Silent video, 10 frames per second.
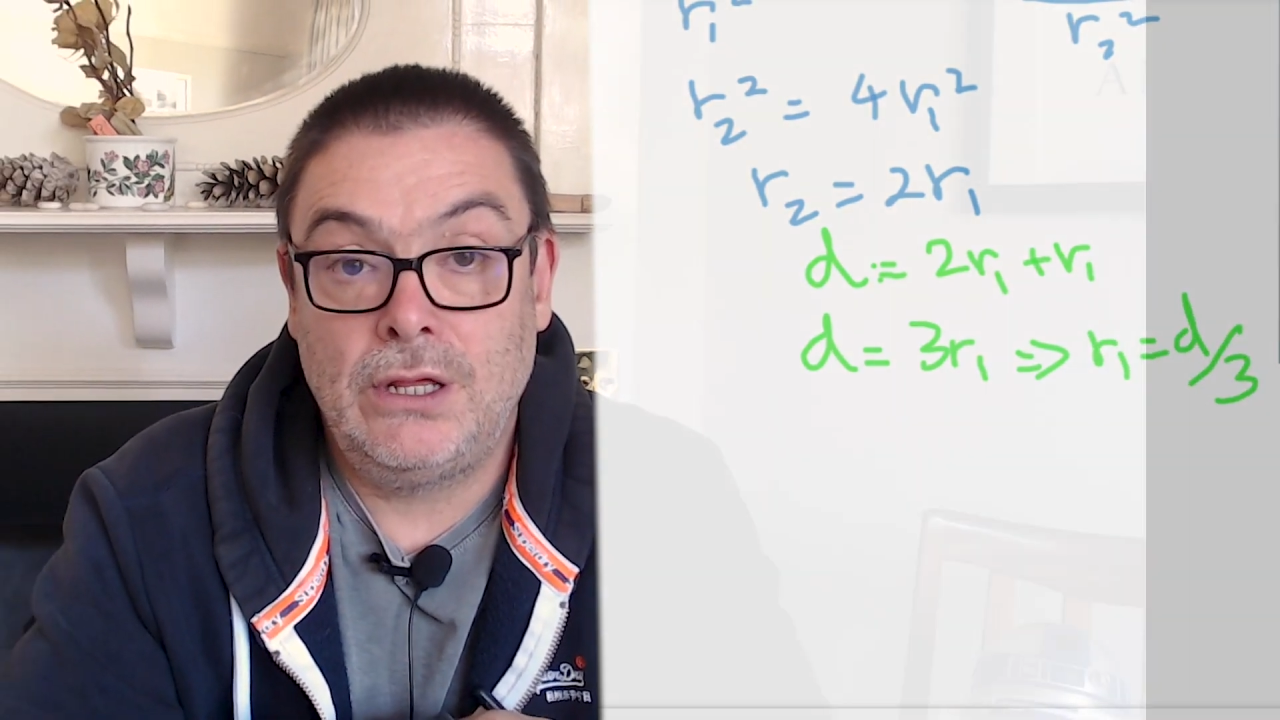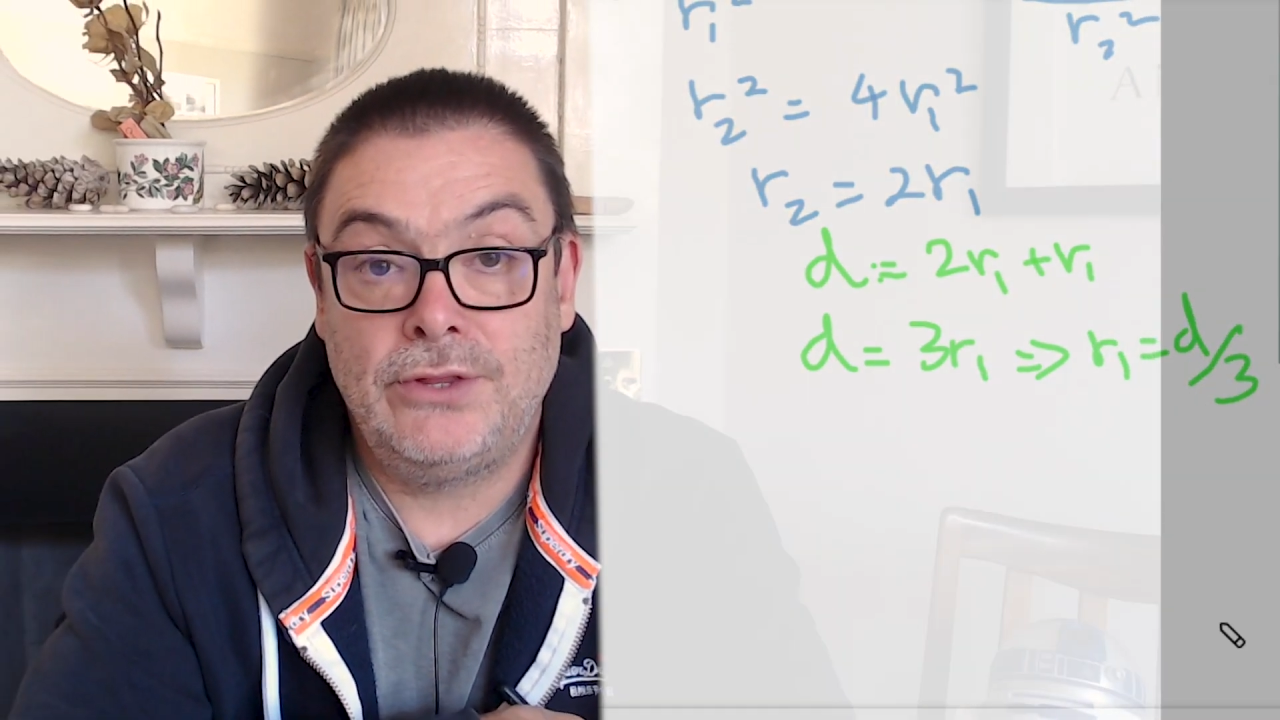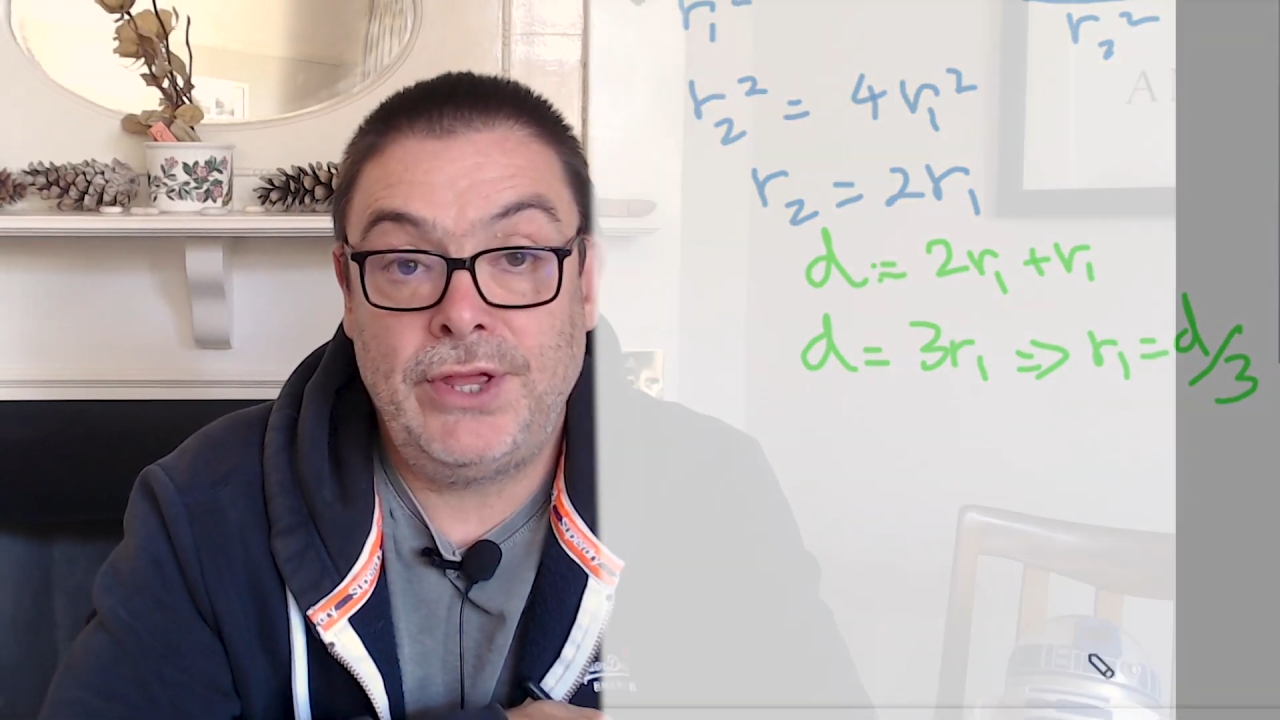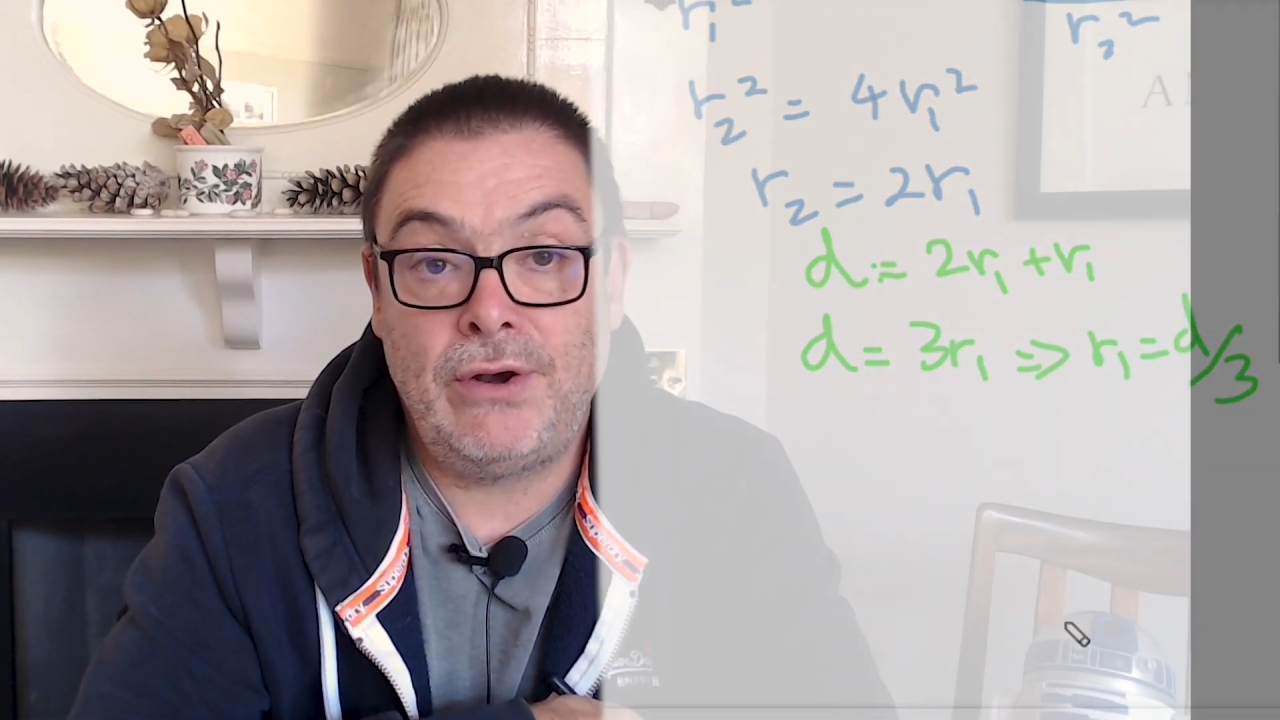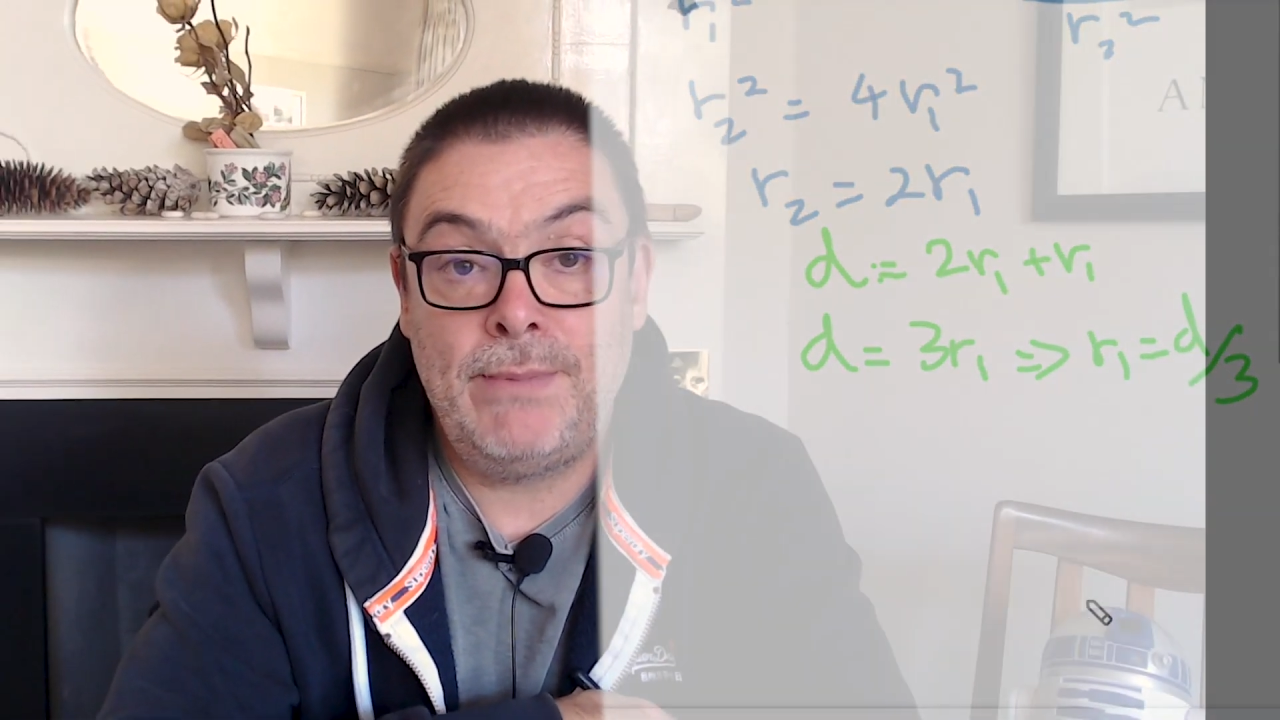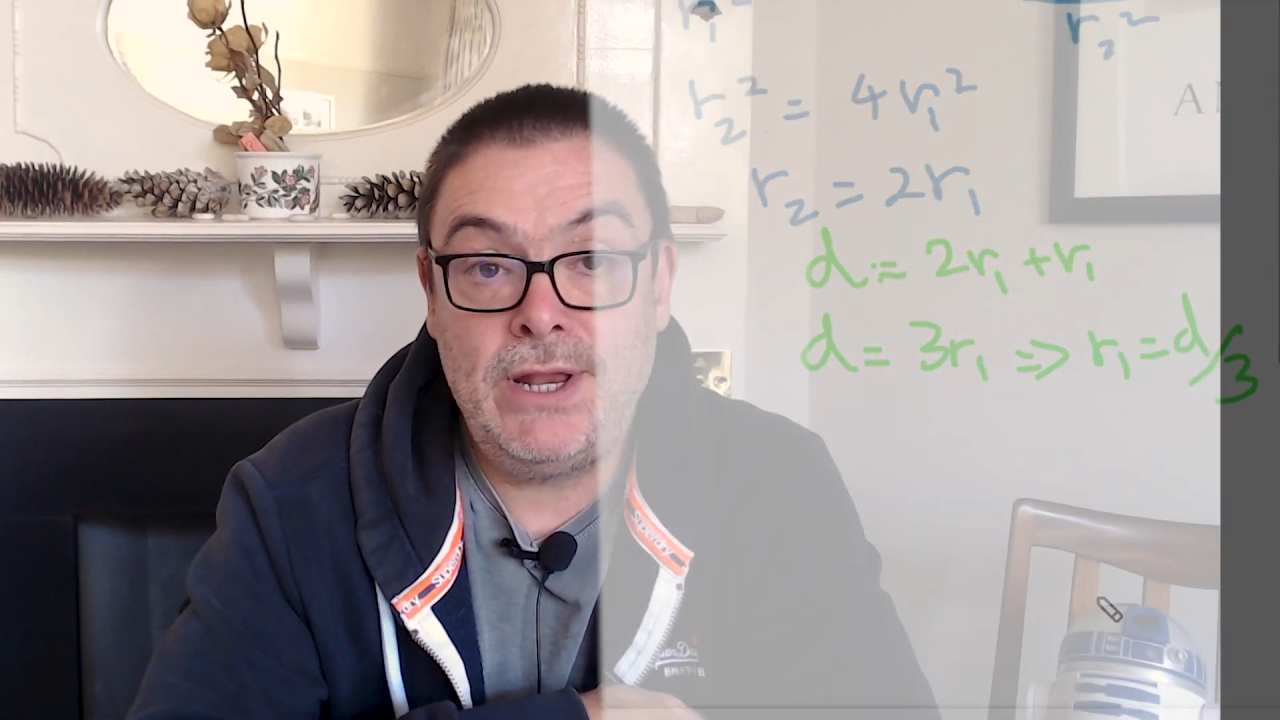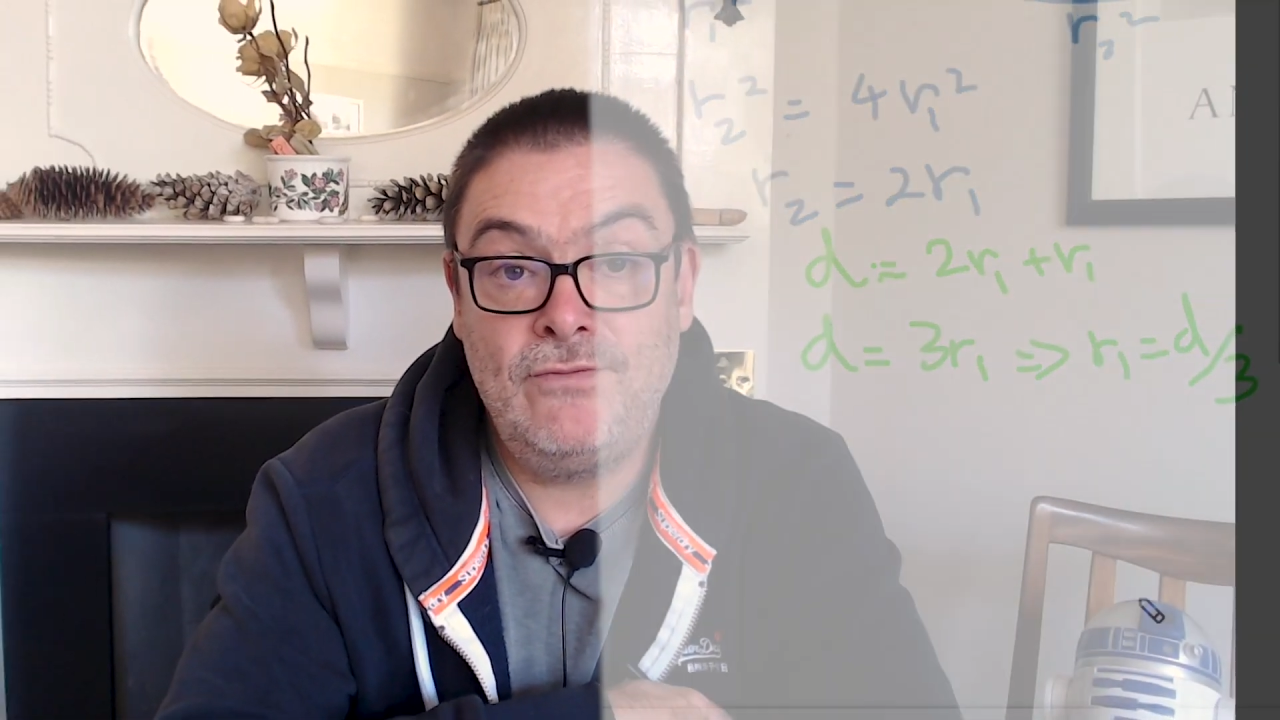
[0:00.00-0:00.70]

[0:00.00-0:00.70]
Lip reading: There are many